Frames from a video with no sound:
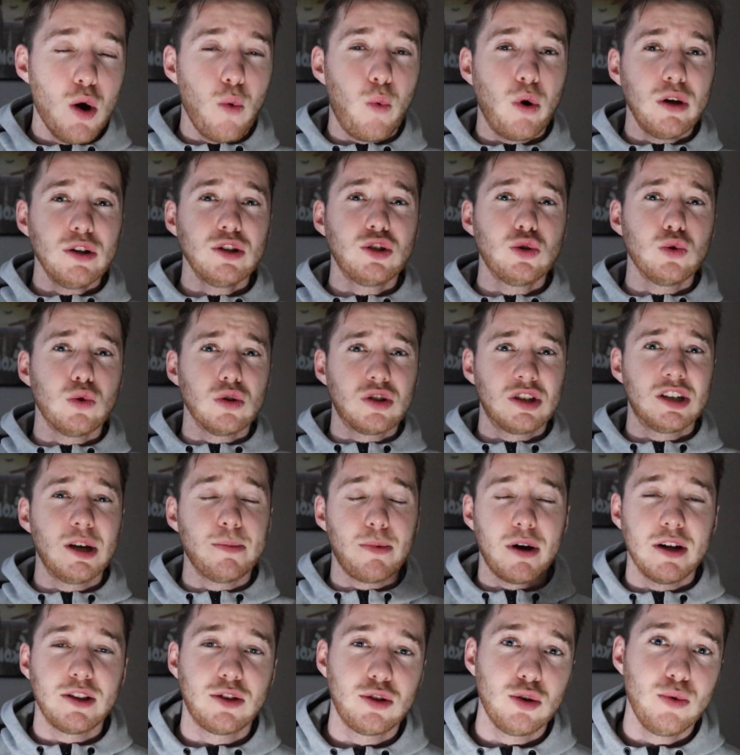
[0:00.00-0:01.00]
One sort of
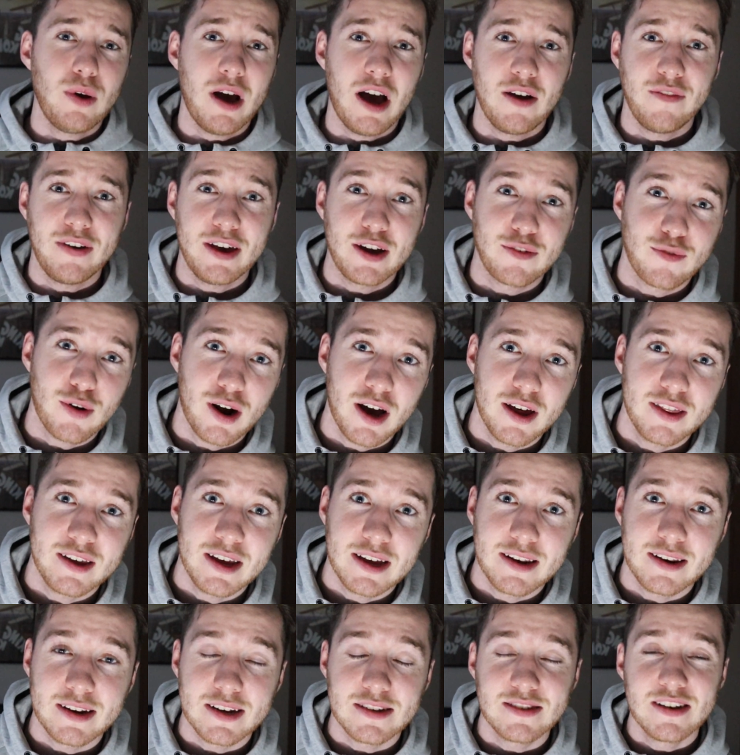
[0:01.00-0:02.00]
tip I do have here right at the
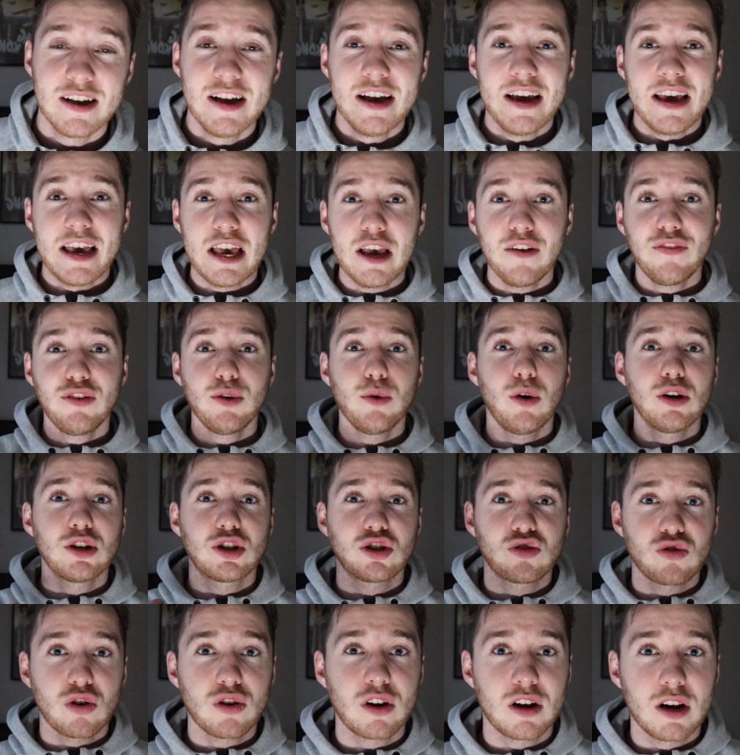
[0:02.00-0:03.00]
end is, if you are
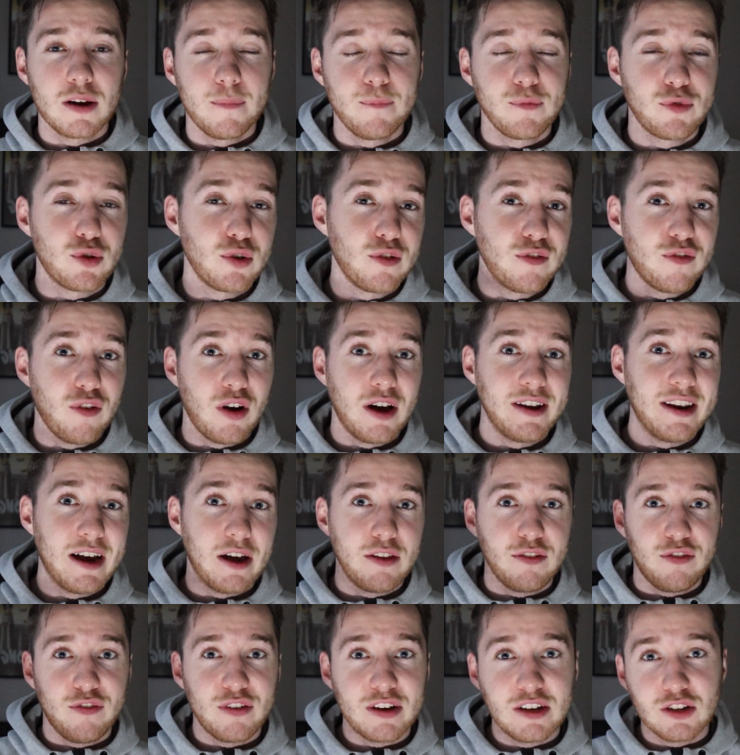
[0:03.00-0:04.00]
struggling to find out
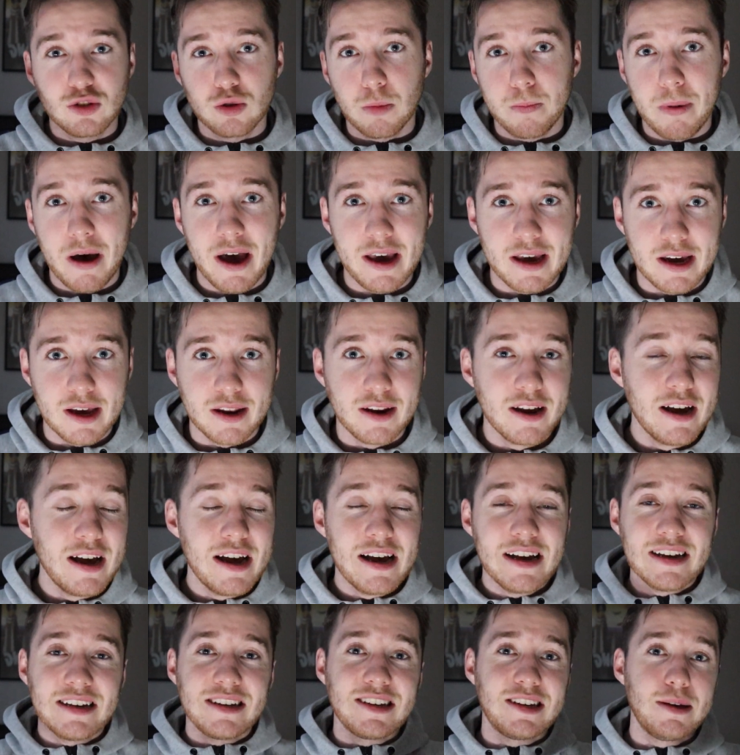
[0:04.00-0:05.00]
the fees you're paying,
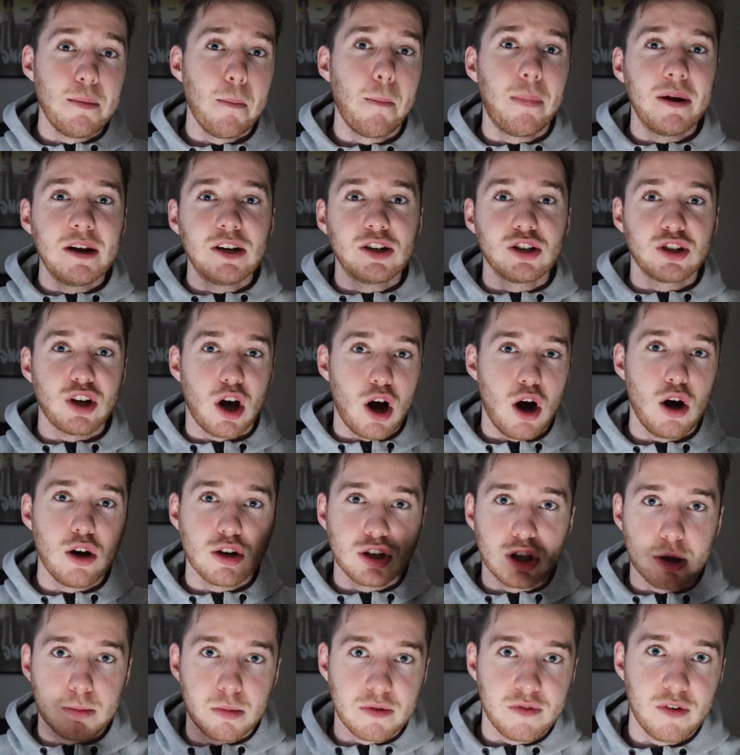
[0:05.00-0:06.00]
simply just
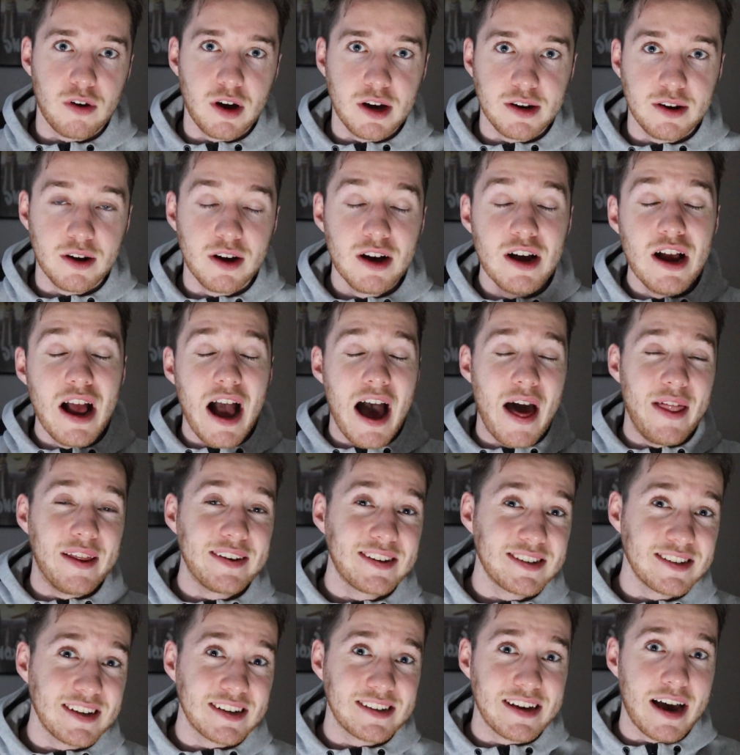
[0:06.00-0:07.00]
ask the provider, and
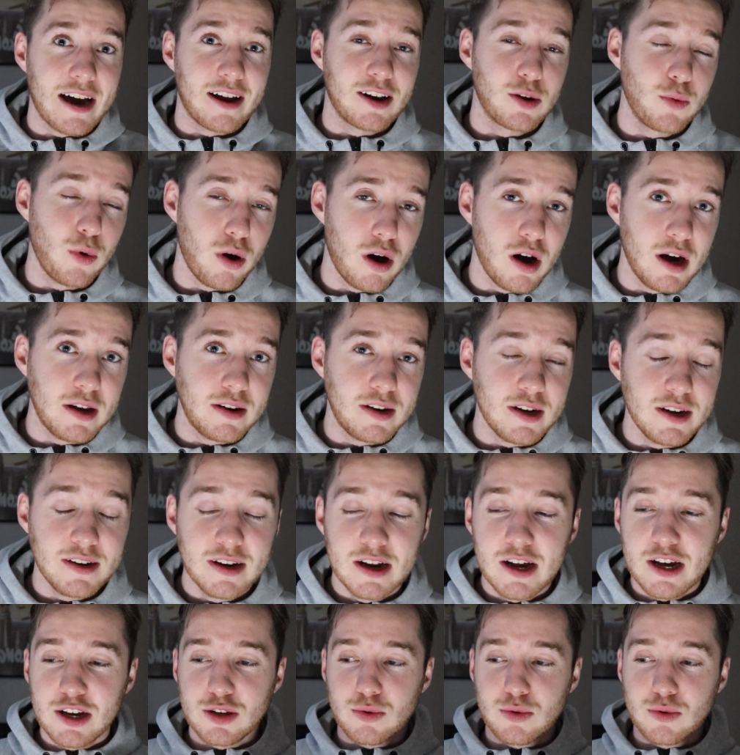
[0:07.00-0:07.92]
this is exactly what I did.